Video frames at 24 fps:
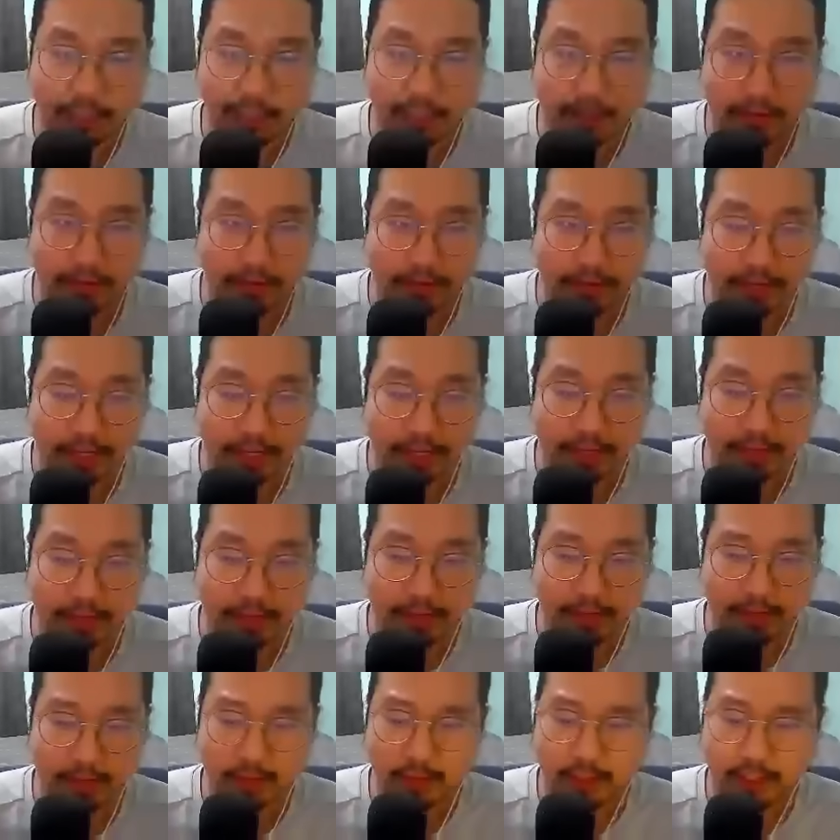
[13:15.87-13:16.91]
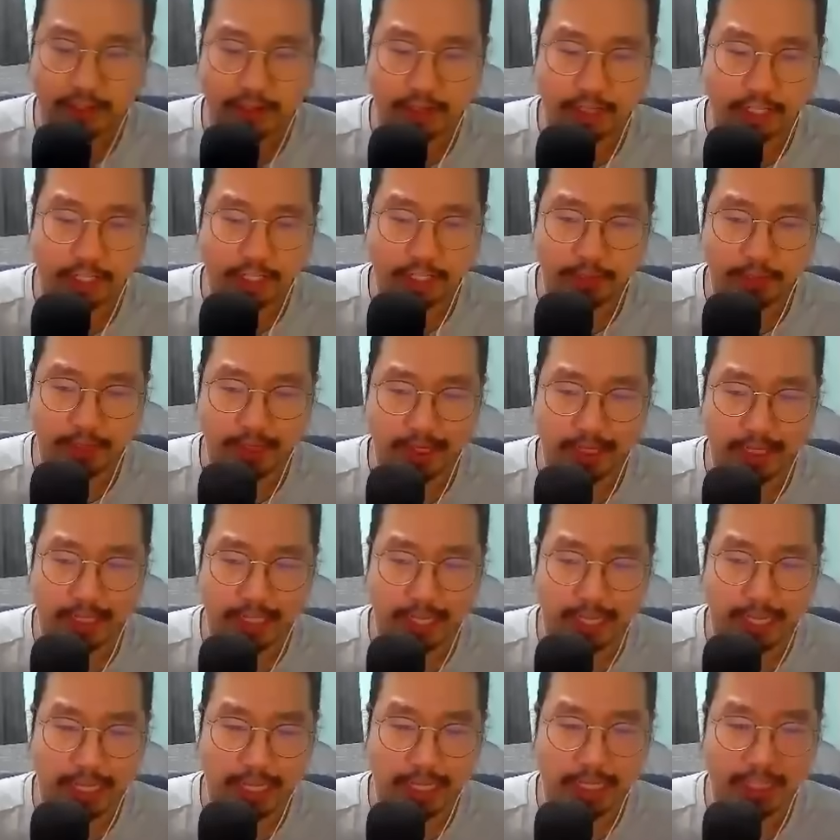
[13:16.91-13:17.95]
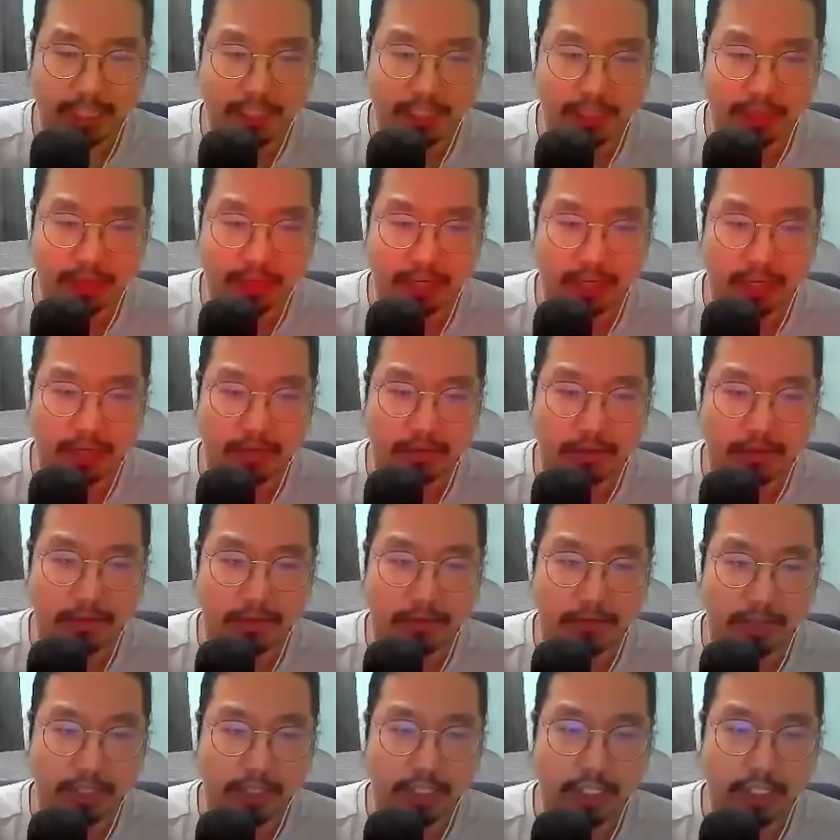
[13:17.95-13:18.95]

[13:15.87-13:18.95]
crit rate. Or sorry, she's probably at like 82, right? What is she